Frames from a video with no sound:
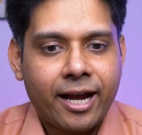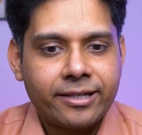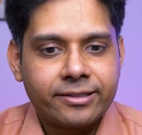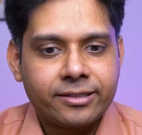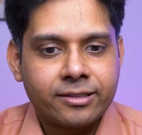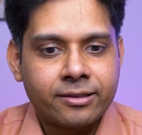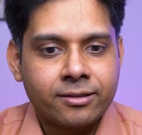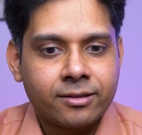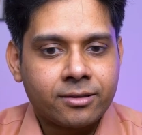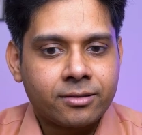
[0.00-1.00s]
And
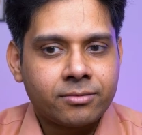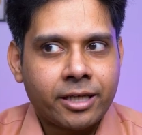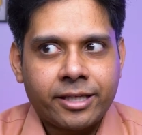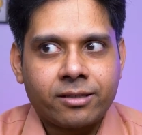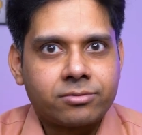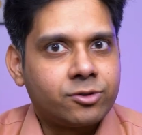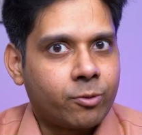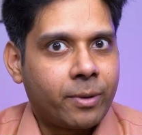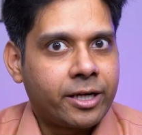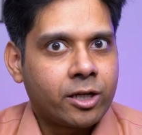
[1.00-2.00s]
I think
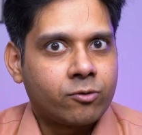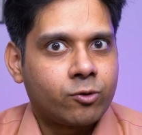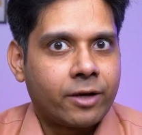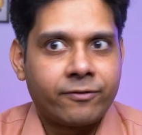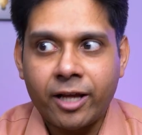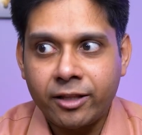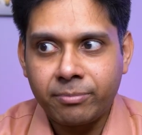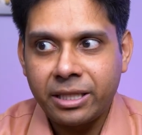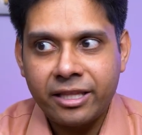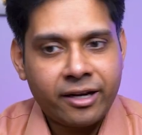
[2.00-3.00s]
your mentor would have
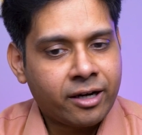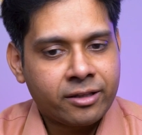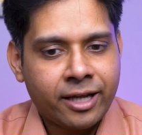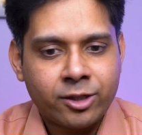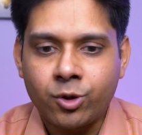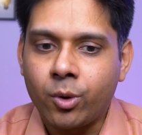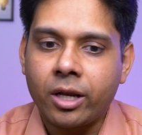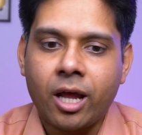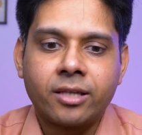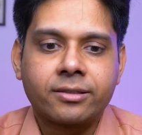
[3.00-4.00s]
been there, done that. So you
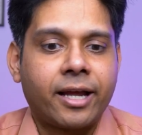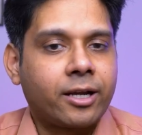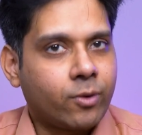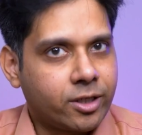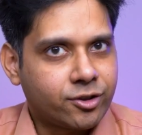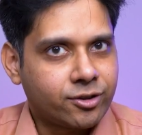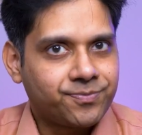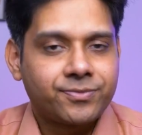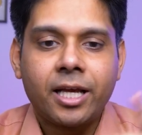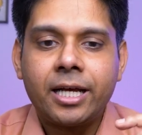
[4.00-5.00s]
can ask that question.
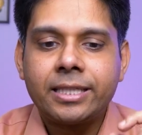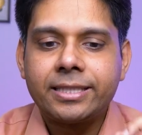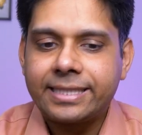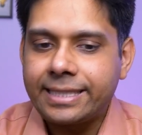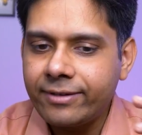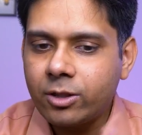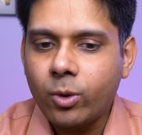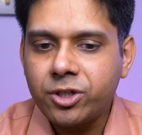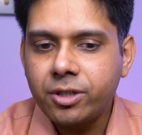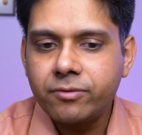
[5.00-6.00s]
The seventh
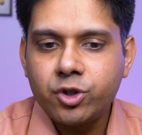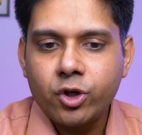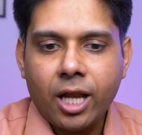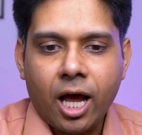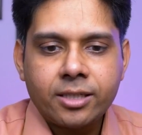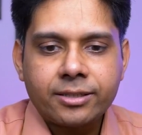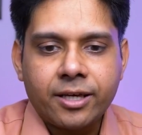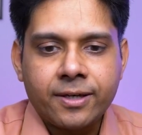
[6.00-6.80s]
question which you can ask